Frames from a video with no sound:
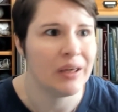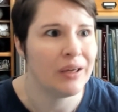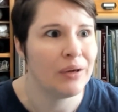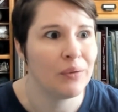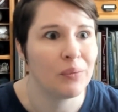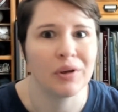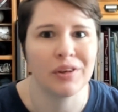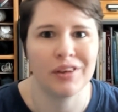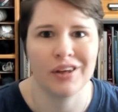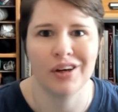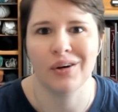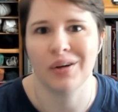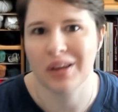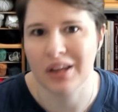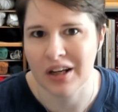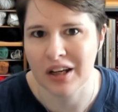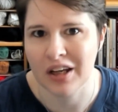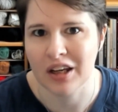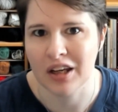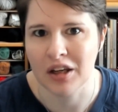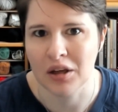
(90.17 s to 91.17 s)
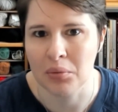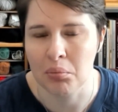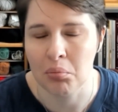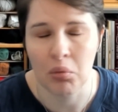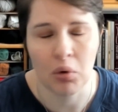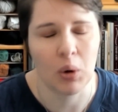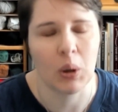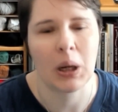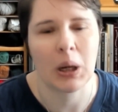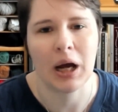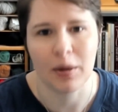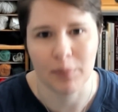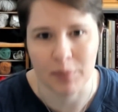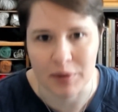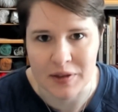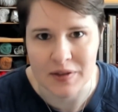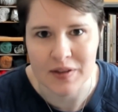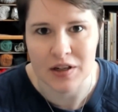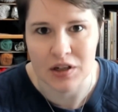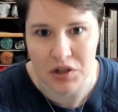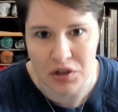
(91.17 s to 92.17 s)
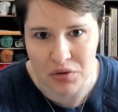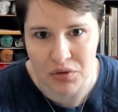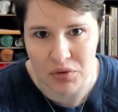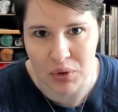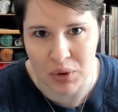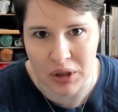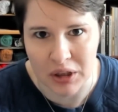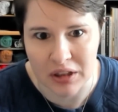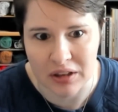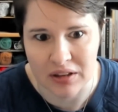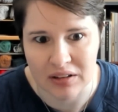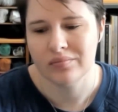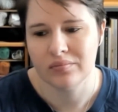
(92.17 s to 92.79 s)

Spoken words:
without getting more compensation for it.